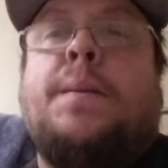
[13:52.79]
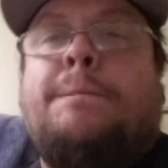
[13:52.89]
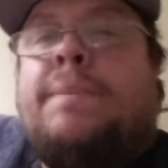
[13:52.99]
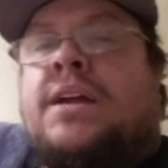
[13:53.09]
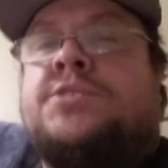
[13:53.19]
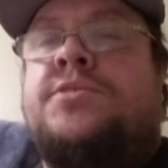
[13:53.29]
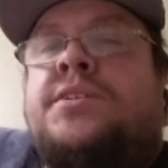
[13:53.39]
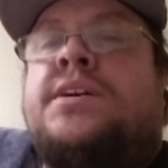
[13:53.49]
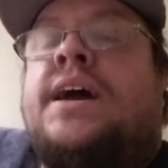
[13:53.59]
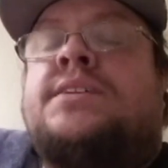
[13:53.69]
Make sure
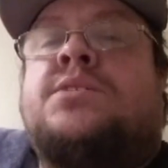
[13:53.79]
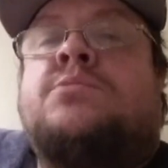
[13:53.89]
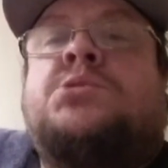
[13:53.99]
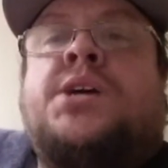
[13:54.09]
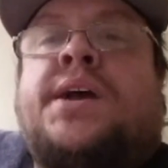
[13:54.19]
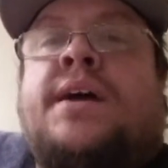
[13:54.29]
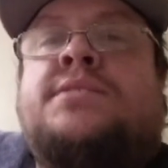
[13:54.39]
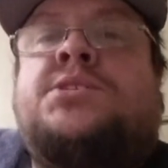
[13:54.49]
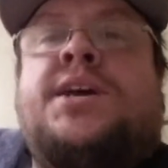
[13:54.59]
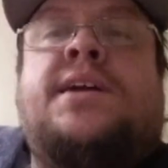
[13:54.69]
you guys go check
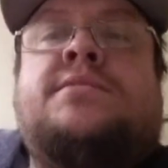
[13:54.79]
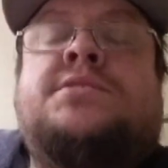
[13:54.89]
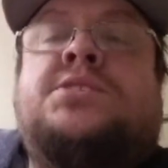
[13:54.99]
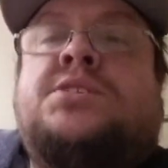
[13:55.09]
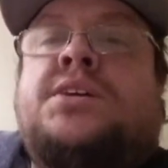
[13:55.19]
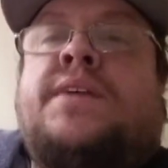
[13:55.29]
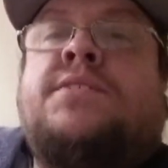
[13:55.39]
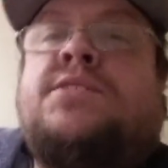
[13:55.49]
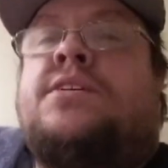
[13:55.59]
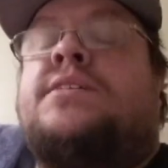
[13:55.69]
out his channel to see
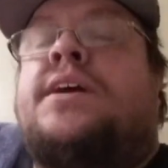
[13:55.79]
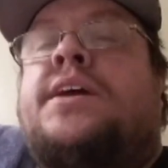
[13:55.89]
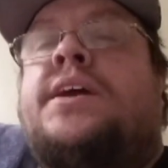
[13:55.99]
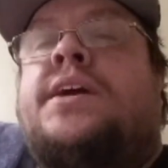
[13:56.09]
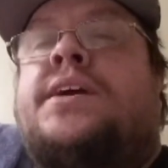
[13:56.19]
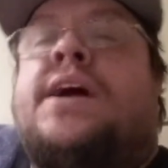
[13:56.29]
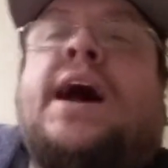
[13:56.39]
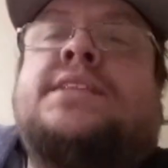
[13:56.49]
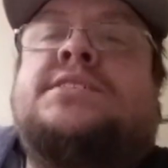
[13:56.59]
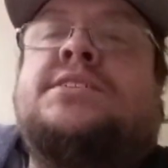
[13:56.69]
everything that he
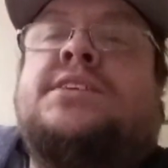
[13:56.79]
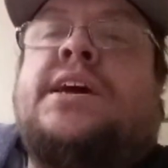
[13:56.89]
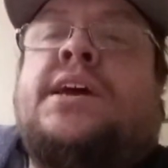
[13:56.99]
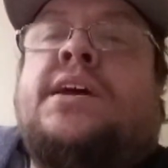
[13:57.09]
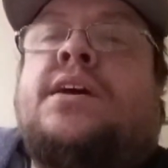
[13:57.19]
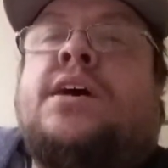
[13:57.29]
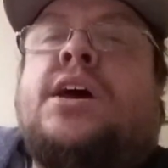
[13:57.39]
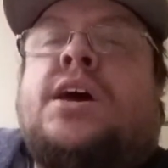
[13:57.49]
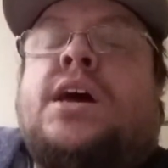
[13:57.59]
got today.